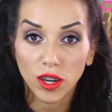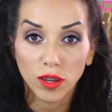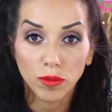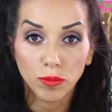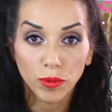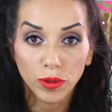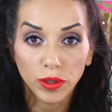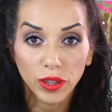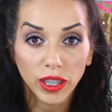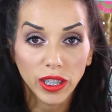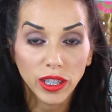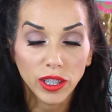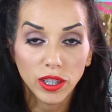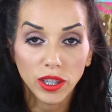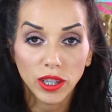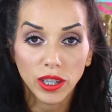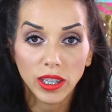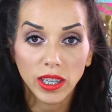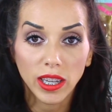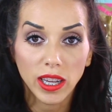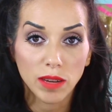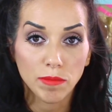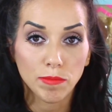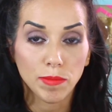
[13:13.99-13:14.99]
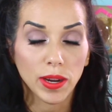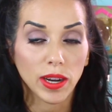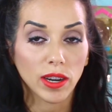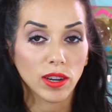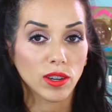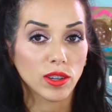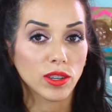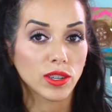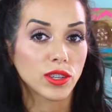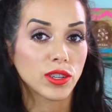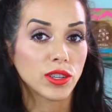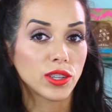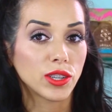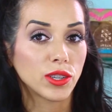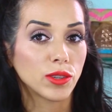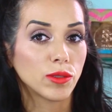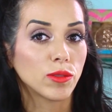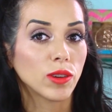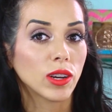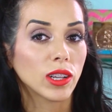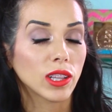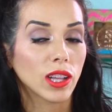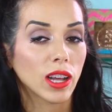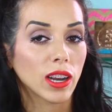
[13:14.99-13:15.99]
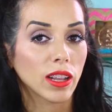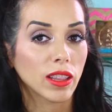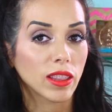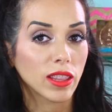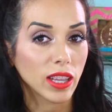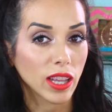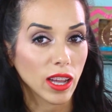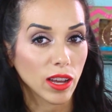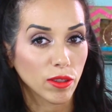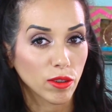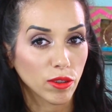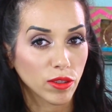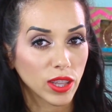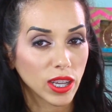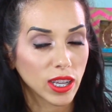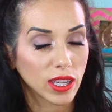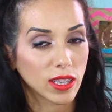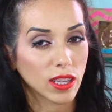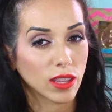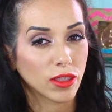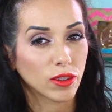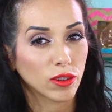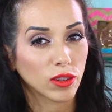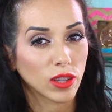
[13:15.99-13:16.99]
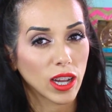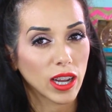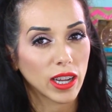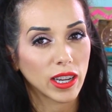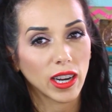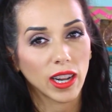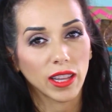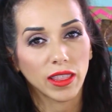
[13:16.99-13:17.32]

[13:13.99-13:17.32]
are really good compared to a lot of the other things in their line.